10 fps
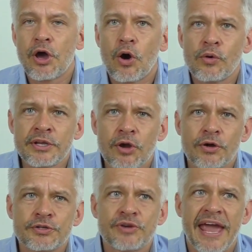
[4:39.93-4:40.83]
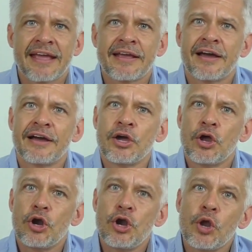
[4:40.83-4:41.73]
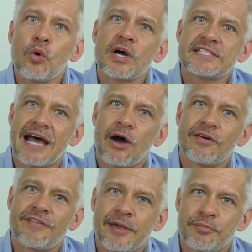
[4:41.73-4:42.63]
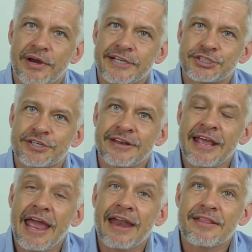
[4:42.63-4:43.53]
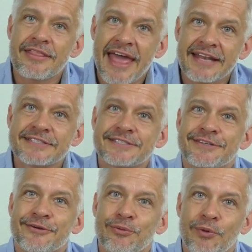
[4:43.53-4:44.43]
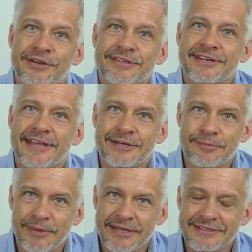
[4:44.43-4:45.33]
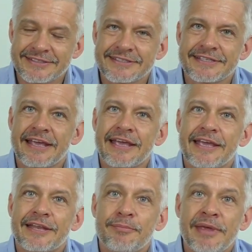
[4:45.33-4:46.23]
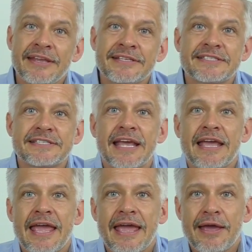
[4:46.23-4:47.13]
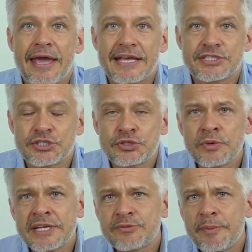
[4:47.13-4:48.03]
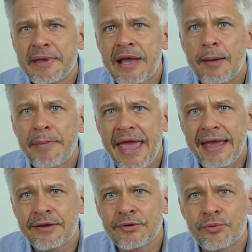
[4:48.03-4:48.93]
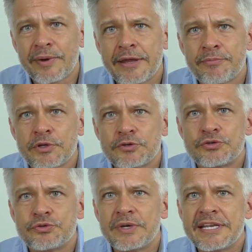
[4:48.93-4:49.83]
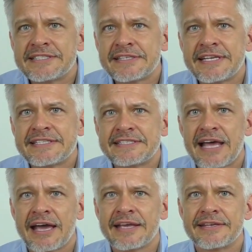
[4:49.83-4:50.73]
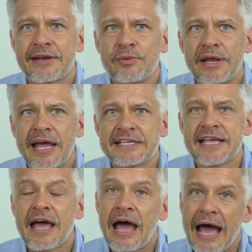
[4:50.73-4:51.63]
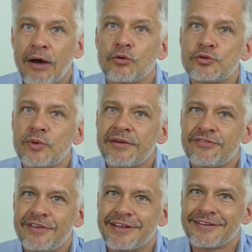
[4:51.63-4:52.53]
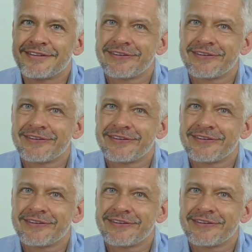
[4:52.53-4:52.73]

Holding on to anger lowers our vibration, and that's what it means. It means as soon as we become angry, to listen inside and realize, how do I feel?